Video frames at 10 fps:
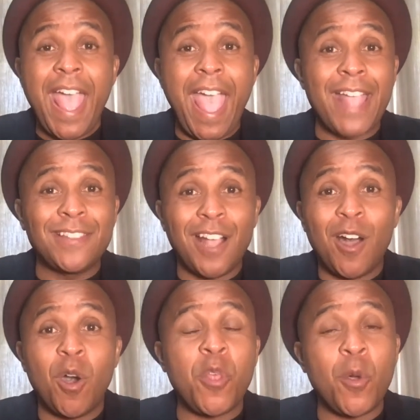And
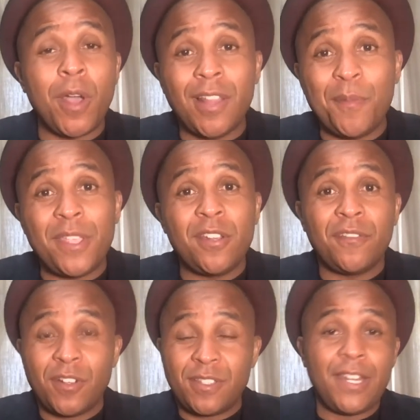uh, although Columbia
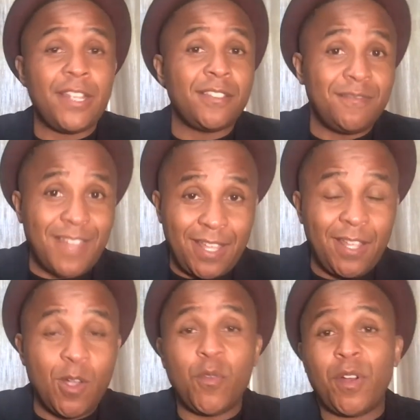University is
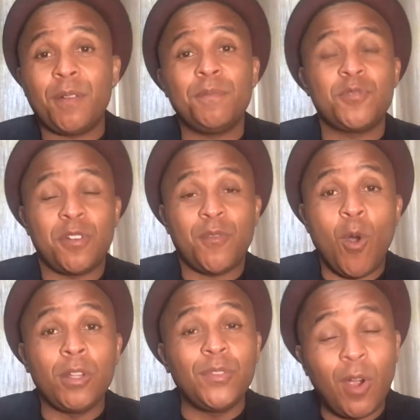taking over sort of
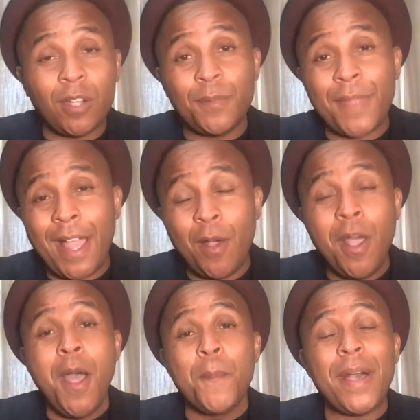all of Harlem now,
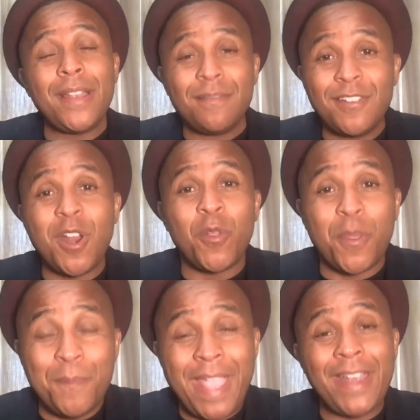but you know,
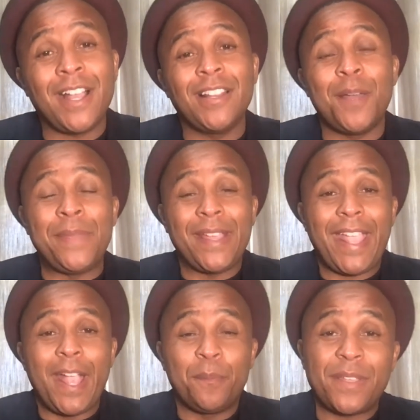the main Columbia
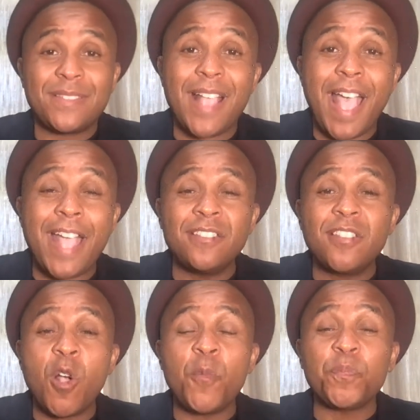campus. And
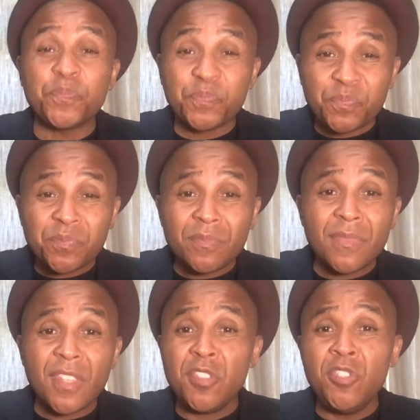so
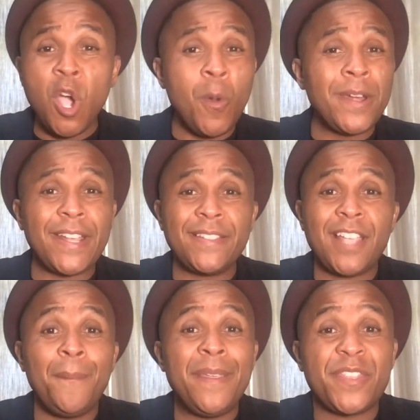no one can
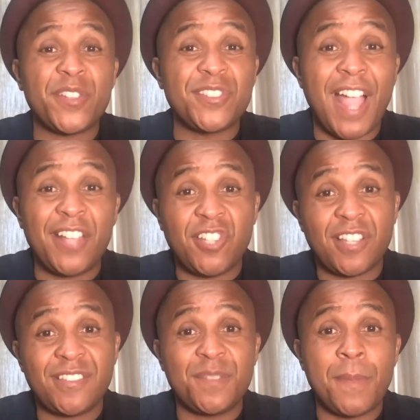tell me that there's not
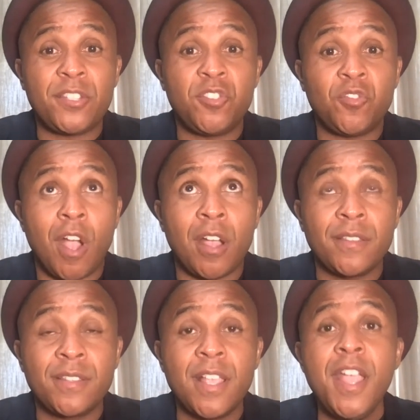just as much
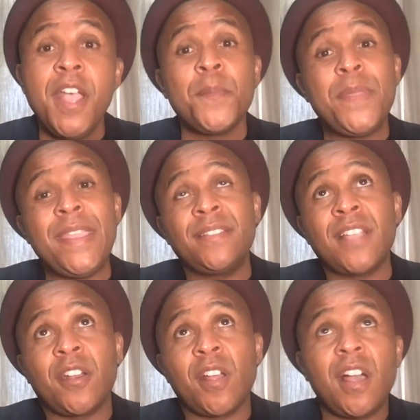drugs being
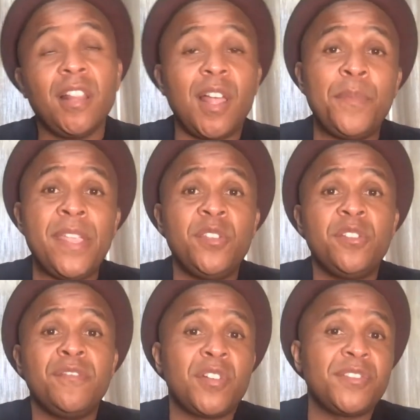done on Columbia
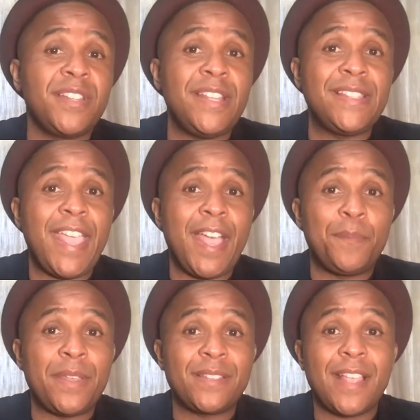University's
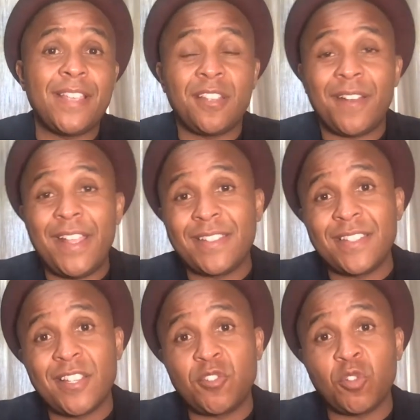campus as there is in
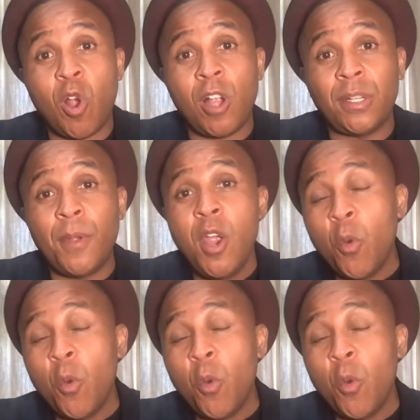Central Harlem.